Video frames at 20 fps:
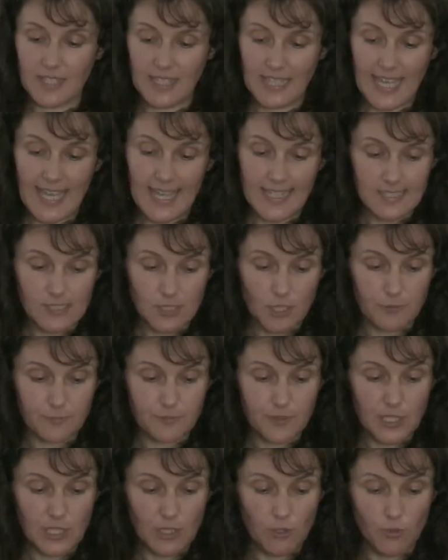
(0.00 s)
Cans
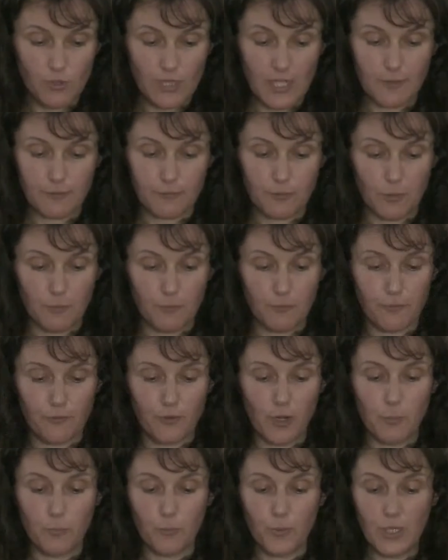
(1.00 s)
of tuna
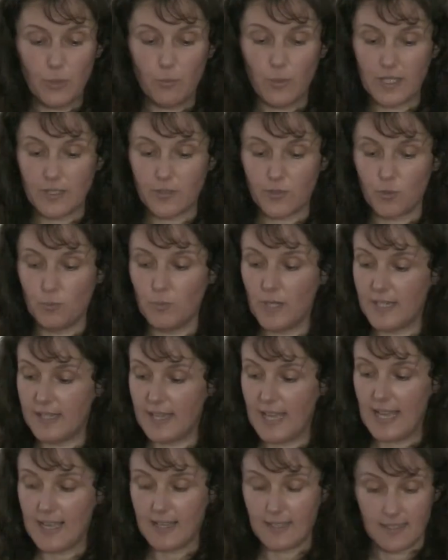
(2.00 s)
from Wiebeek to
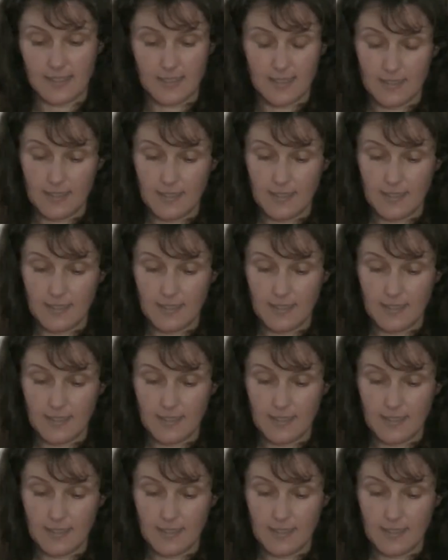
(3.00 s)
Madang.